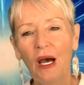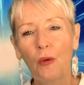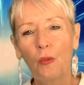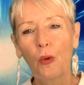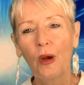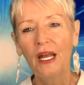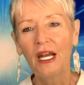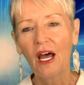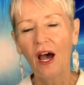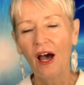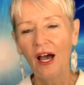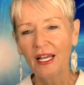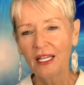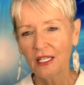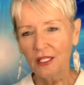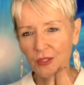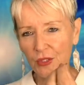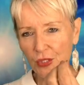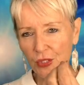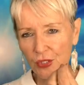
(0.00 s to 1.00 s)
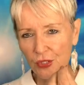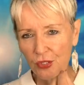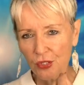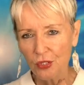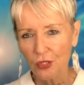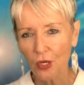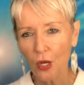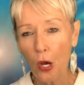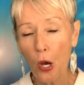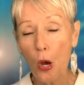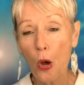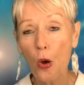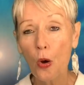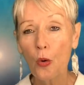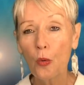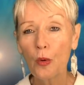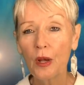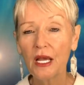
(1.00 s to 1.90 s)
when I can slow